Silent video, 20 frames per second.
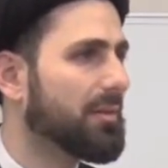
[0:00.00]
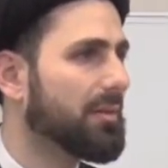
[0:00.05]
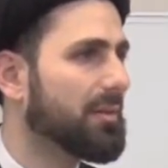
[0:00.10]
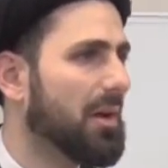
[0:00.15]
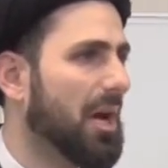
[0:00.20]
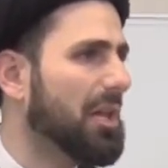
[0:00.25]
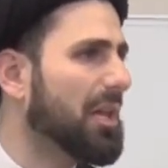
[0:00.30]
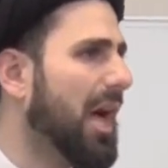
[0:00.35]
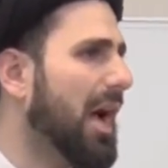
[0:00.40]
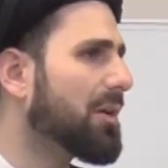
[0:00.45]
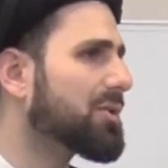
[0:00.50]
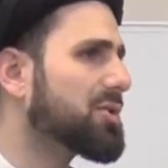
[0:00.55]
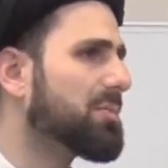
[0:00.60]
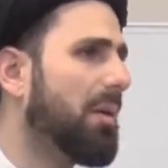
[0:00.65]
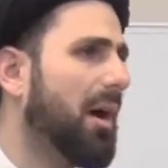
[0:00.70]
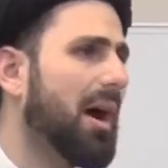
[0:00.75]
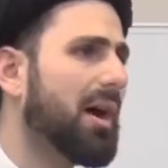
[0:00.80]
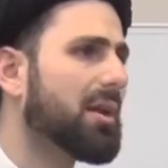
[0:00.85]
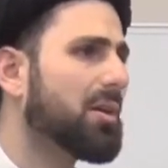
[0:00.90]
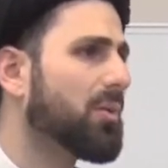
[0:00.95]
Allah
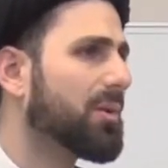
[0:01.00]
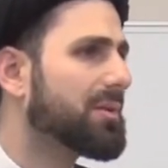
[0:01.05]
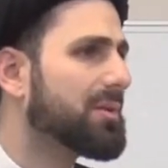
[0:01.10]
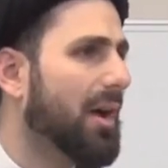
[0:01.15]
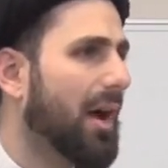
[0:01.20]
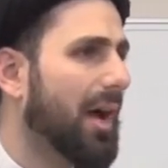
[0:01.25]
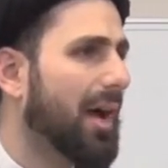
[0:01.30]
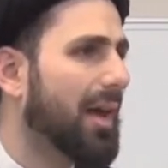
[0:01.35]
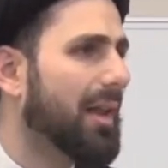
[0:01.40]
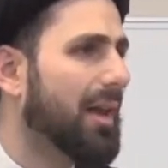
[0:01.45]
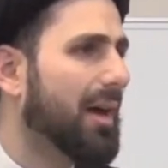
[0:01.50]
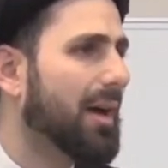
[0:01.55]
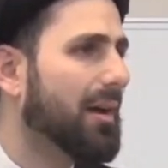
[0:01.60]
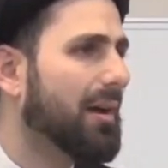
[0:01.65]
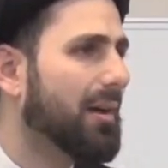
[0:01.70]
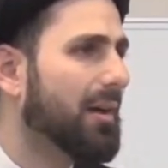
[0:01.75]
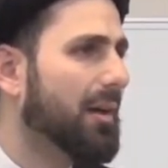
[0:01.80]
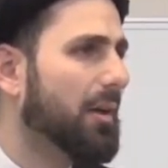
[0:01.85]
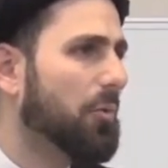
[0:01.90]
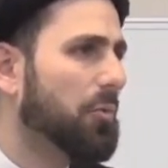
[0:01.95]
subhanahu wa ta'ala
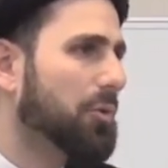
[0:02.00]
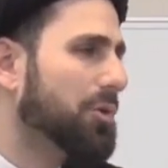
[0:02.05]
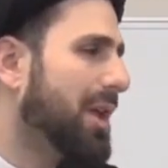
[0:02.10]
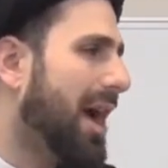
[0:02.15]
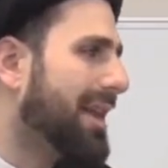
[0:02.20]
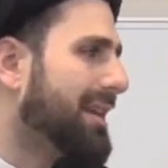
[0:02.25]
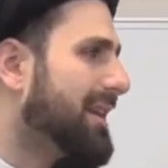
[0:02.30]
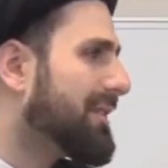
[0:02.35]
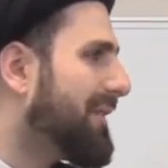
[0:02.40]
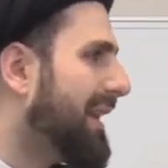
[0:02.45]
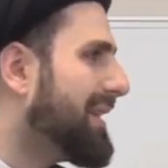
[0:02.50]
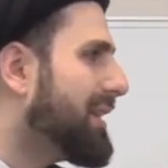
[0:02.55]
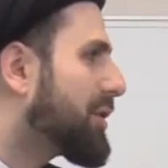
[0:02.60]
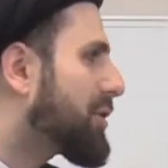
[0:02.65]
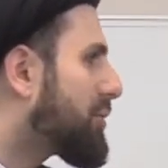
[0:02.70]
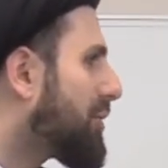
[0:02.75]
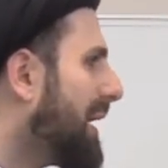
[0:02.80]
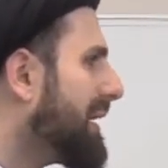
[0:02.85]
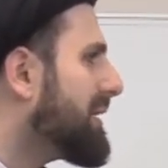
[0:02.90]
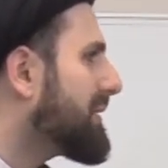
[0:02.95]
will not give any
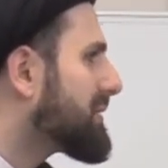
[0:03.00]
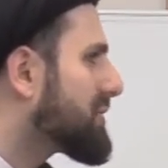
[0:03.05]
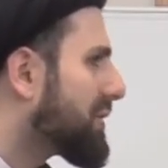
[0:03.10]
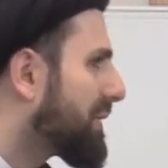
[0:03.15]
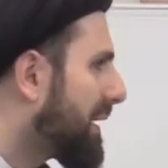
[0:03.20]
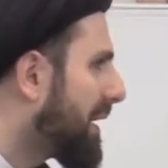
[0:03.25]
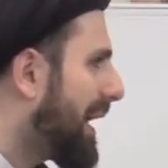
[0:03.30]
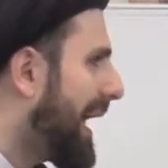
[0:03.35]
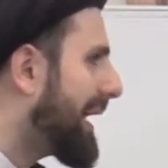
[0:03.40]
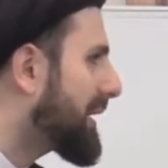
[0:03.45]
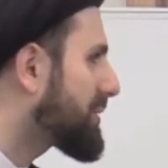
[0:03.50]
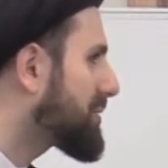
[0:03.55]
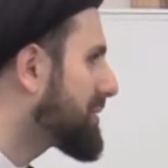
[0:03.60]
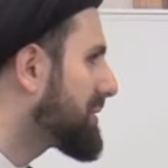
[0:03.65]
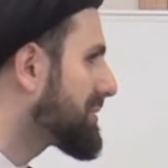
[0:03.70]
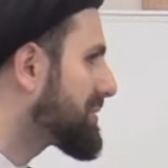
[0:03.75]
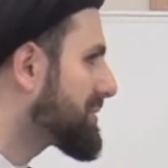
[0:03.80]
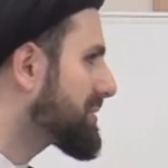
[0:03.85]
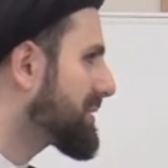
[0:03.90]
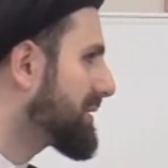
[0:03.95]
credit to their
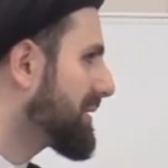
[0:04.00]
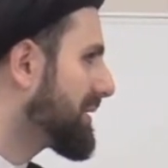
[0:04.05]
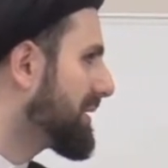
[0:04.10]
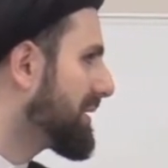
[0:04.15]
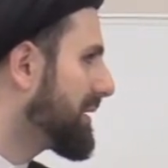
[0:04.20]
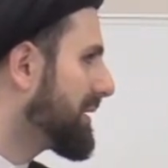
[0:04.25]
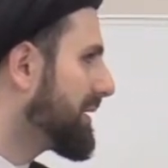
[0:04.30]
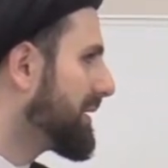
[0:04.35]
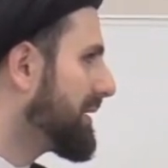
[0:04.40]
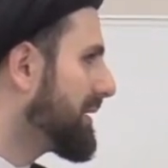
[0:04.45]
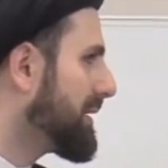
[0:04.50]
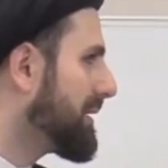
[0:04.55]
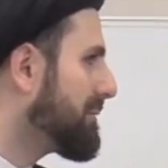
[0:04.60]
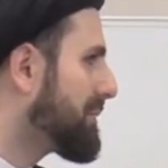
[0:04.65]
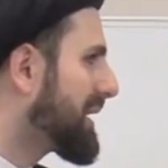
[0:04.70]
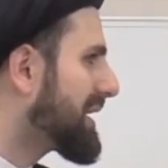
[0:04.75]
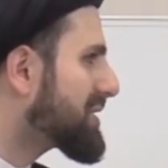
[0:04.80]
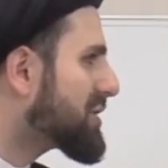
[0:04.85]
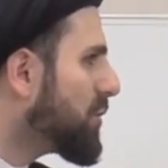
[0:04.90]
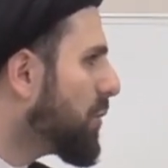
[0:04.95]
actions
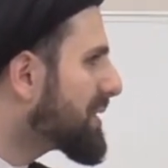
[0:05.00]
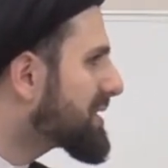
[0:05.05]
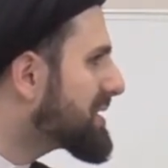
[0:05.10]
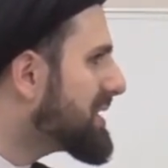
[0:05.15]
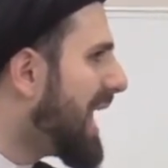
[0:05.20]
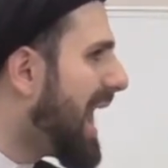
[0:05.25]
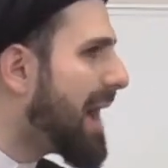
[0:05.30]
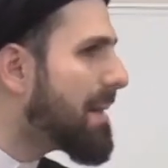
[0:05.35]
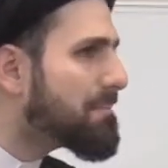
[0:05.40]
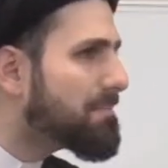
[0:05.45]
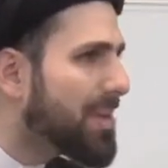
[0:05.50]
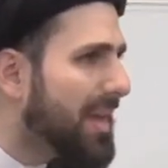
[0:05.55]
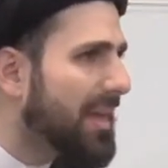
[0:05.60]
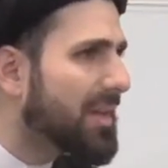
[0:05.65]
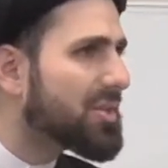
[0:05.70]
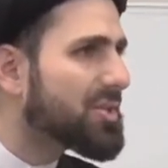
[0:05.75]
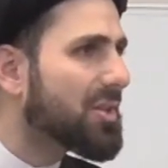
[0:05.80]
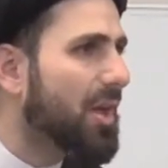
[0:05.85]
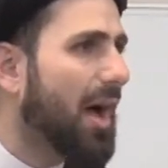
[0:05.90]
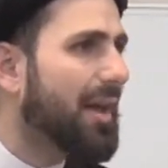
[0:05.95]
because it was not
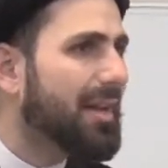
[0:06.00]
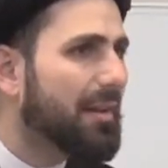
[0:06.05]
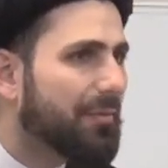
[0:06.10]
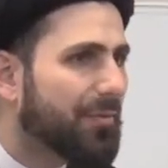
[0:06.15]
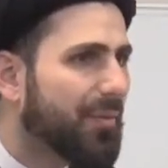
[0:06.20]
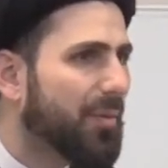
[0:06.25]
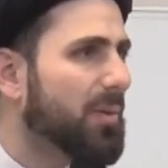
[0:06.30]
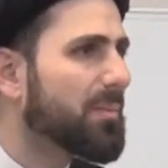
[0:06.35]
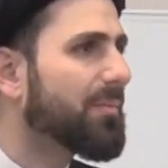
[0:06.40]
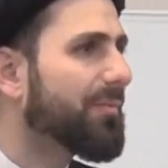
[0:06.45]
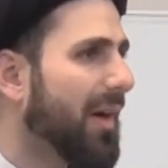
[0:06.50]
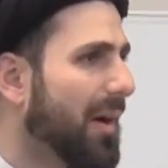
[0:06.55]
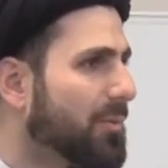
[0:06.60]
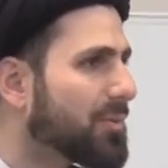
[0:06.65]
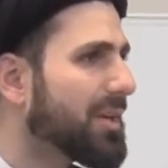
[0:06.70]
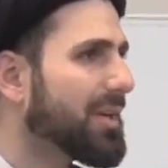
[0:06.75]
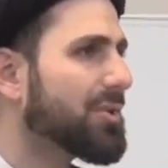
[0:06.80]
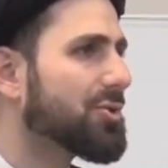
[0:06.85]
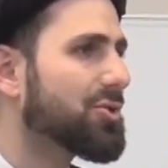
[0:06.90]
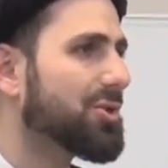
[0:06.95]
based on a firm
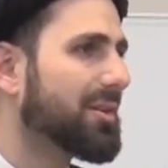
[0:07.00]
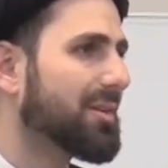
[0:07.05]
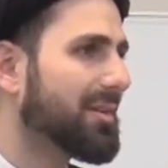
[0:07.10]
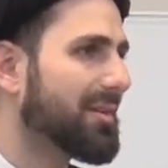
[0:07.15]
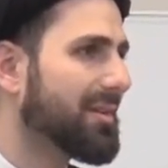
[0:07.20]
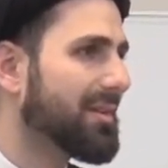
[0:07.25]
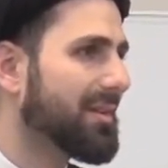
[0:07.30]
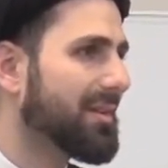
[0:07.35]
foundation.